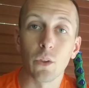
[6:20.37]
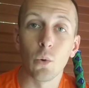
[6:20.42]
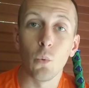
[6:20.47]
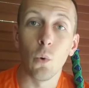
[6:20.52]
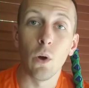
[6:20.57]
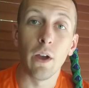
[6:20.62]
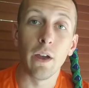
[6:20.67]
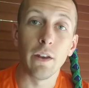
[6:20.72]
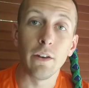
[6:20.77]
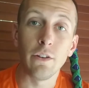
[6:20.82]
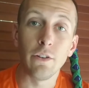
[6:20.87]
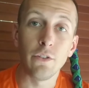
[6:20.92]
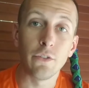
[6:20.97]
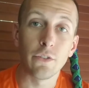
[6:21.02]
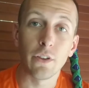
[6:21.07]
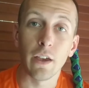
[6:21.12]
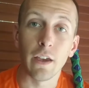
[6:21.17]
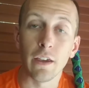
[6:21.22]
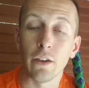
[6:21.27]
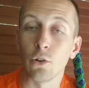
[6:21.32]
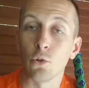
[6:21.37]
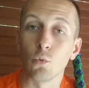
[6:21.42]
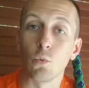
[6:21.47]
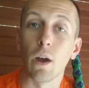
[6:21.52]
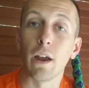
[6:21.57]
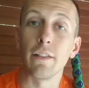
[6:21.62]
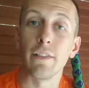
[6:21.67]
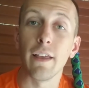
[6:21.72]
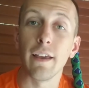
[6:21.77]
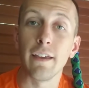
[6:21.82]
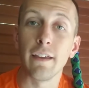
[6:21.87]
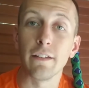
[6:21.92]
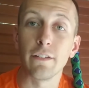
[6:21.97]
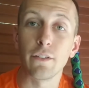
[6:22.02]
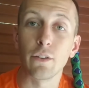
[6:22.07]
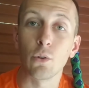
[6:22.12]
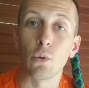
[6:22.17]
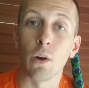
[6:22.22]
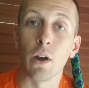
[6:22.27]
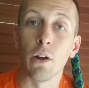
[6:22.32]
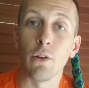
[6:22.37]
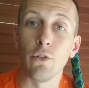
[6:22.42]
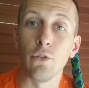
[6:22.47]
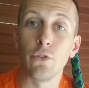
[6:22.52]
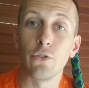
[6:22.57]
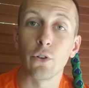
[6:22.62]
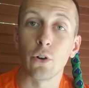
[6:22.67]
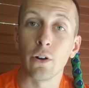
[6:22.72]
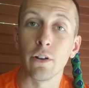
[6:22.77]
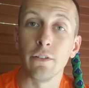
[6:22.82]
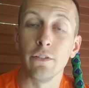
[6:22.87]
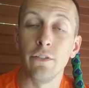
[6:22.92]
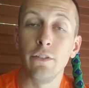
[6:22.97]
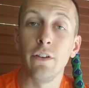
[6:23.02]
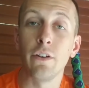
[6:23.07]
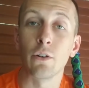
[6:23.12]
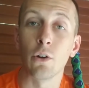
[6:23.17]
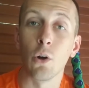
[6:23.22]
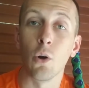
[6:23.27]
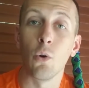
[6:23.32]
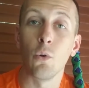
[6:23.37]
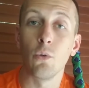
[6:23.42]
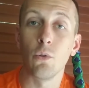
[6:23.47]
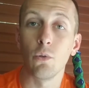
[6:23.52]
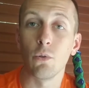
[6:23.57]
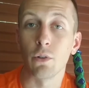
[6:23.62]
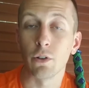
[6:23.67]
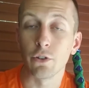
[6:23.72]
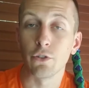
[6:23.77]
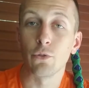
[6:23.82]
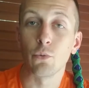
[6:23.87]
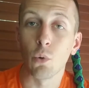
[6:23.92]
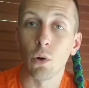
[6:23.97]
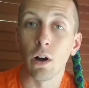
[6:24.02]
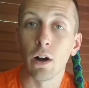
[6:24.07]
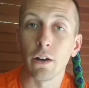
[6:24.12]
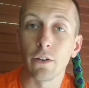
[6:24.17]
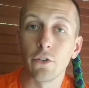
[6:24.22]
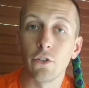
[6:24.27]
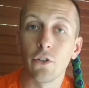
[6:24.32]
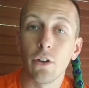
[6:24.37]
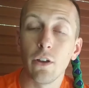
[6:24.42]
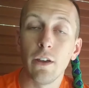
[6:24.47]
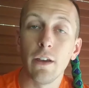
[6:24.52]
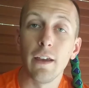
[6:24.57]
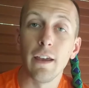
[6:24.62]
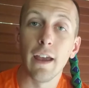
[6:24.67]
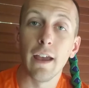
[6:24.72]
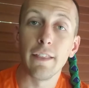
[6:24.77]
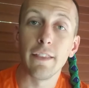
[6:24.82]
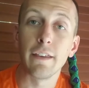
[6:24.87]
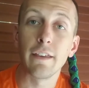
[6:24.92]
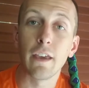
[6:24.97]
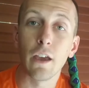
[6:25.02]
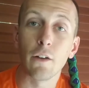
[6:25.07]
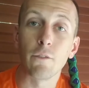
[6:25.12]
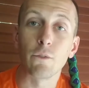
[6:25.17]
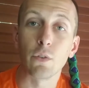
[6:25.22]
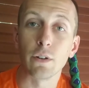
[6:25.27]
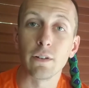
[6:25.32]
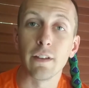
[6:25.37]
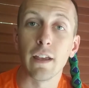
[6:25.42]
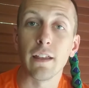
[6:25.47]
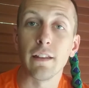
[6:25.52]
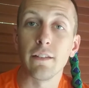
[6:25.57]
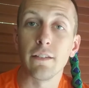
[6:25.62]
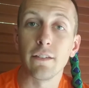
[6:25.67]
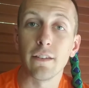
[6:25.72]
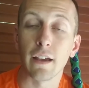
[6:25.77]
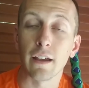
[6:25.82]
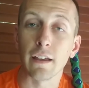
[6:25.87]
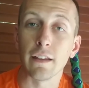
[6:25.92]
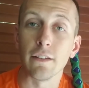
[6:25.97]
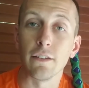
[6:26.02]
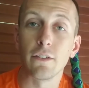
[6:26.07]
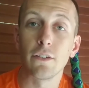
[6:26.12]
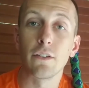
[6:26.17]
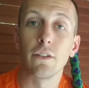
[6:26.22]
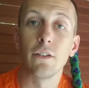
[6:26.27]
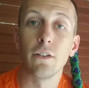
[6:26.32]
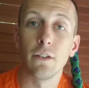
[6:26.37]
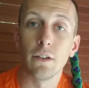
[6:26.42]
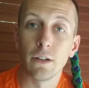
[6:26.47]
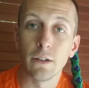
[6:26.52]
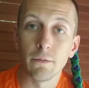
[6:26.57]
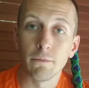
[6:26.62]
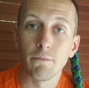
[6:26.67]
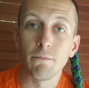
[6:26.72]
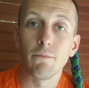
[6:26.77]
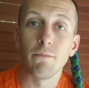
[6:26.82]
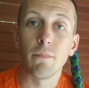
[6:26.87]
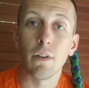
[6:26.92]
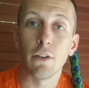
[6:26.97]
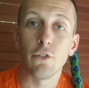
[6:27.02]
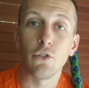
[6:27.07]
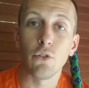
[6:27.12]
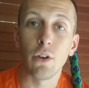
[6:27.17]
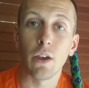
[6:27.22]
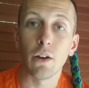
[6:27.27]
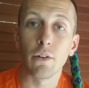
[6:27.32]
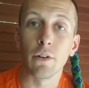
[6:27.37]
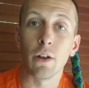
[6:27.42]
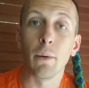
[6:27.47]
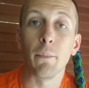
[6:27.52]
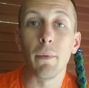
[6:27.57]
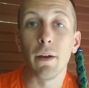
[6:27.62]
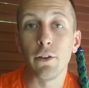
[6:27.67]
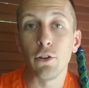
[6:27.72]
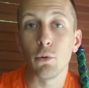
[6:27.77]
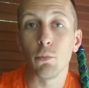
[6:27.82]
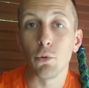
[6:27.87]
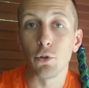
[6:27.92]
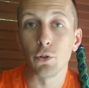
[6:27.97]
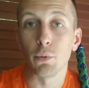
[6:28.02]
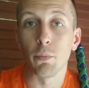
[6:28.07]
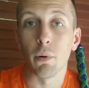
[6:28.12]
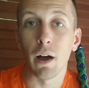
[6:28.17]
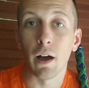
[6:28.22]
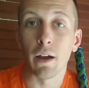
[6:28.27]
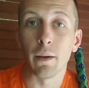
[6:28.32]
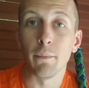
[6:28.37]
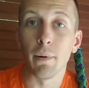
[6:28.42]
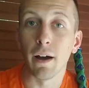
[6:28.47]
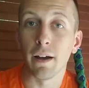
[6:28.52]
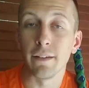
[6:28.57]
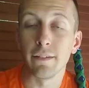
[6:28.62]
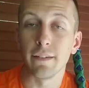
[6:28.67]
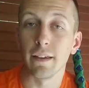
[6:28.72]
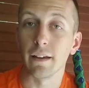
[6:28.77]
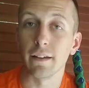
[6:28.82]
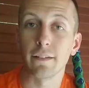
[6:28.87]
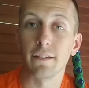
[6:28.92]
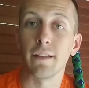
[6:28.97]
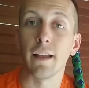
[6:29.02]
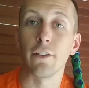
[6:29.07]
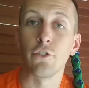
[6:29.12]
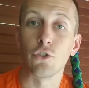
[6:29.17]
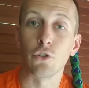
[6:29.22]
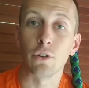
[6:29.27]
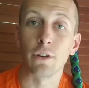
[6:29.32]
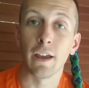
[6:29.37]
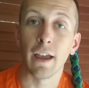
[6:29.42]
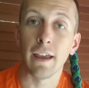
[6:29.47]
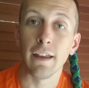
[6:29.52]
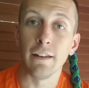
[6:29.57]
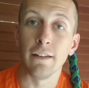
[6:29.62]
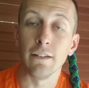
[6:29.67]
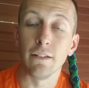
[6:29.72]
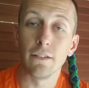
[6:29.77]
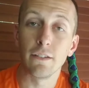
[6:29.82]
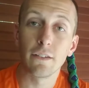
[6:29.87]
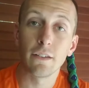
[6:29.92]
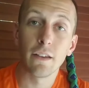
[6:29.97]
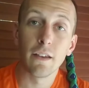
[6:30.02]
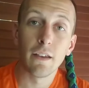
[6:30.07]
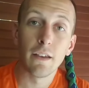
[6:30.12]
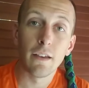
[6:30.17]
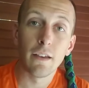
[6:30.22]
When, say, your right leg hits the ground, you start at zero, look at your watch, and then count for 10 seconds as you count up, and you'll multiply by six. That's your cadence.